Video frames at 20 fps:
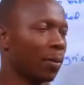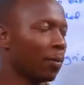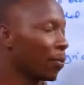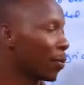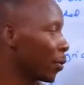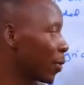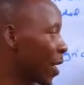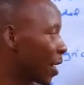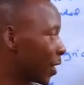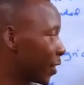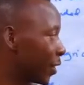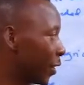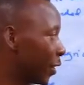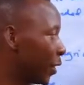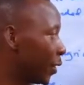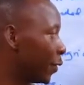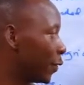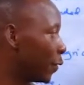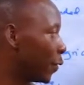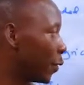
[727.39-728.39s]

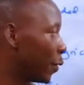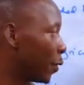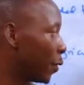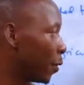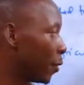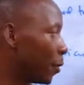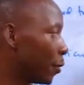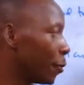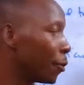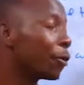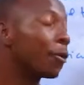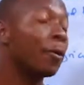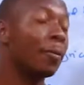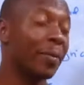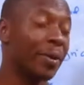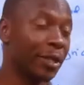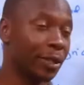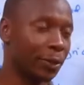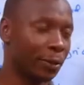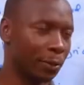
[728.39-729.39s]
production for
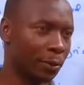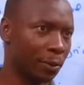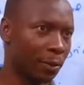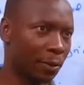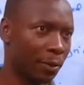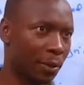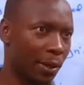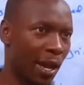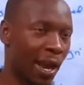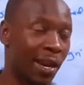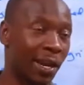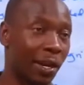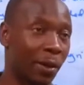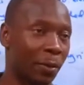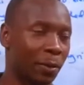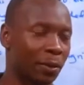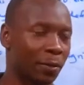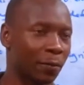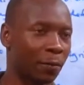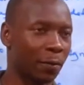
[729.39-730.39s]
commercial and
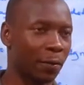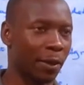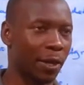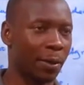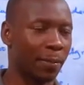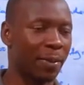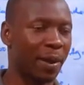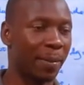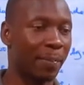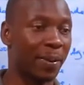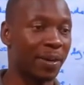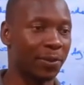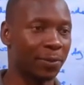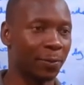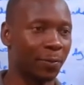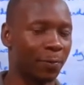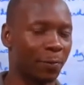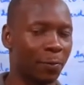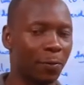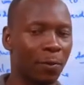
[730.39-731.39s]
not for the purpose
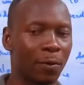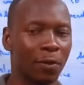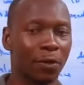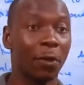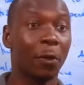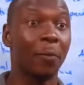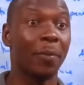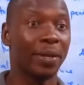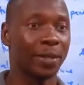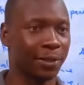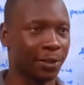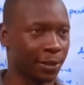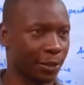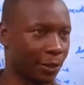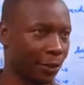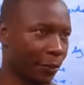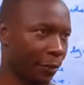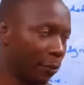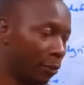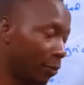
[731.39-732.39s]
of
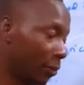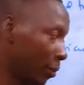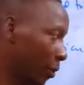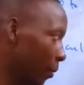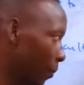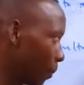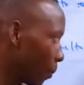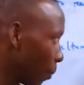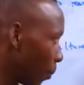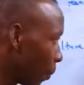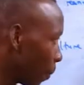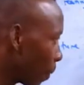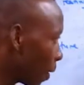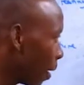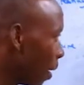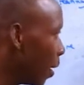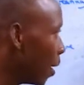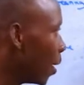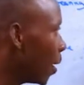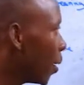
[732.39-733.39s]
domestic use.
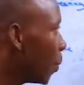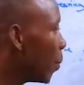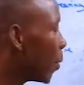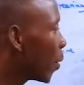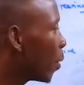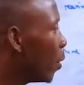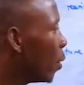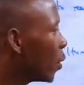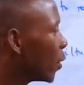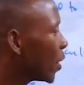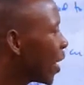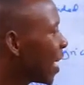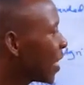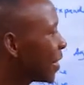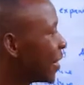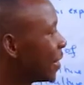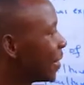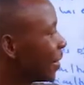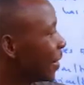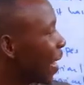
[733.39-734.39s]
Because
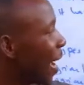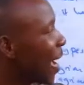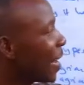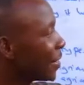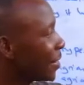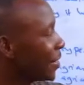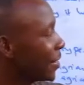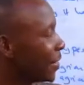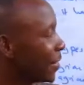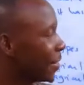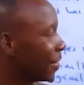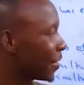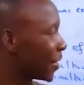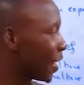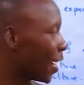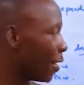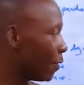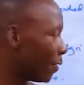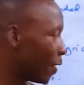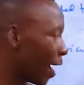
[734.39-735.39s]
as it is
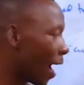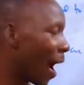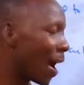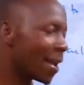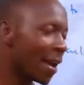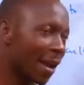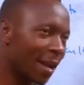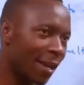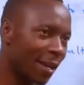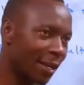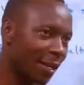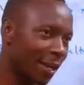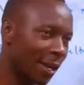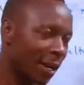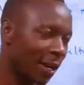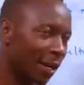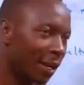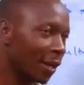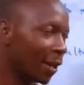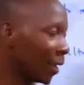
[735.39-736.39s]
cover higher
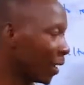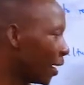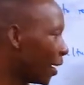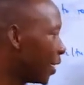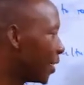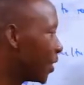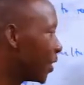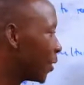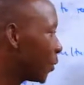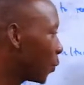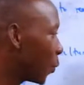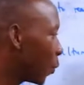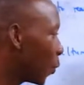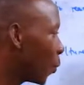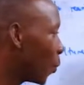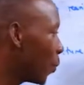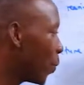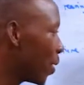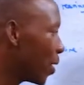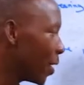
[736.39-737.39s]
area, it
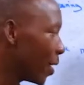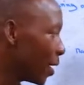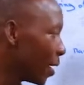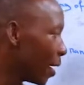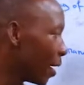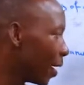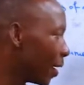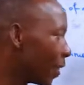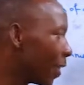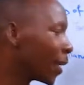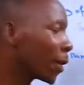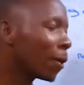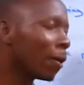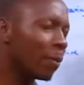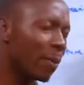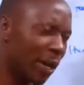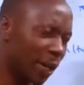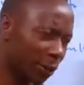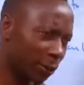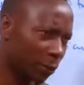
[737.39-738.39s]
should be the
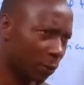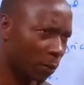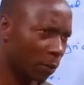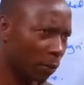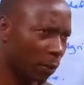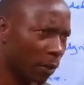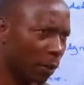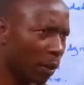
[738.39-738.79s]
commercial,